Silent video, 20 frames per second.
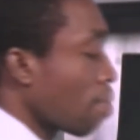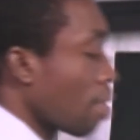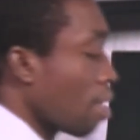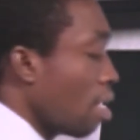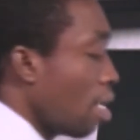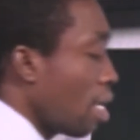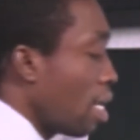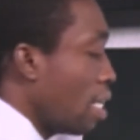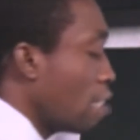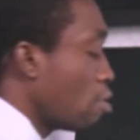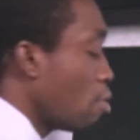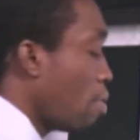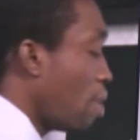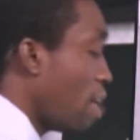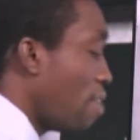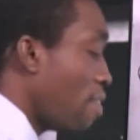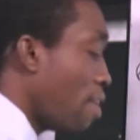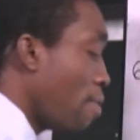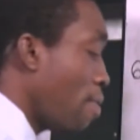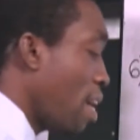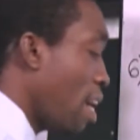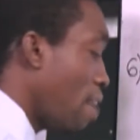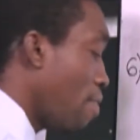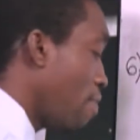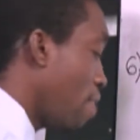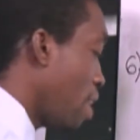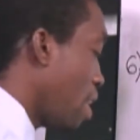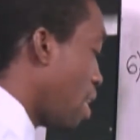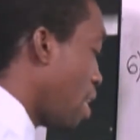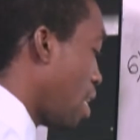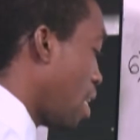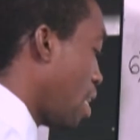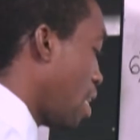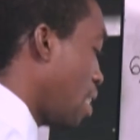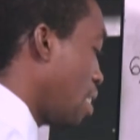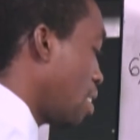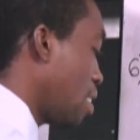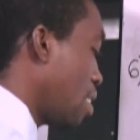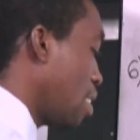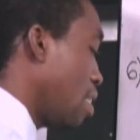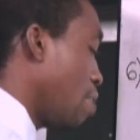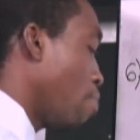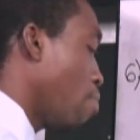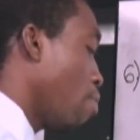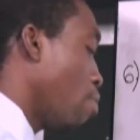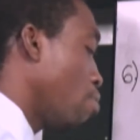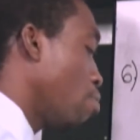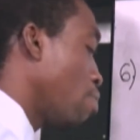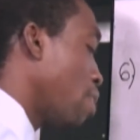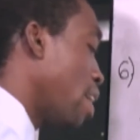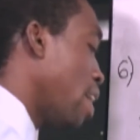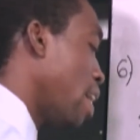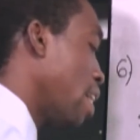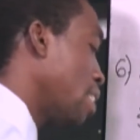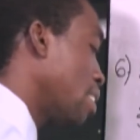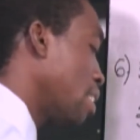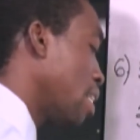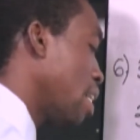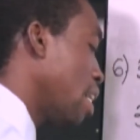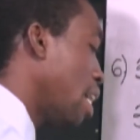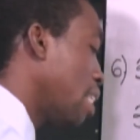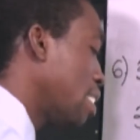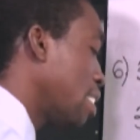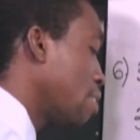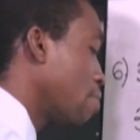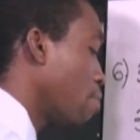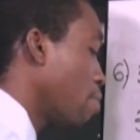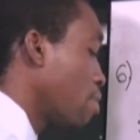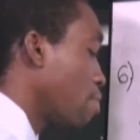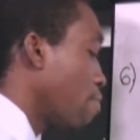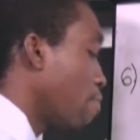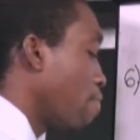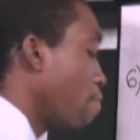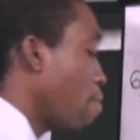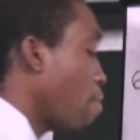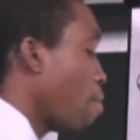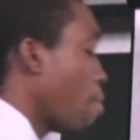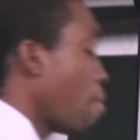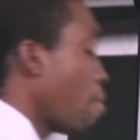Okay, so whatever we have here is equal to our x, and that is what? 4.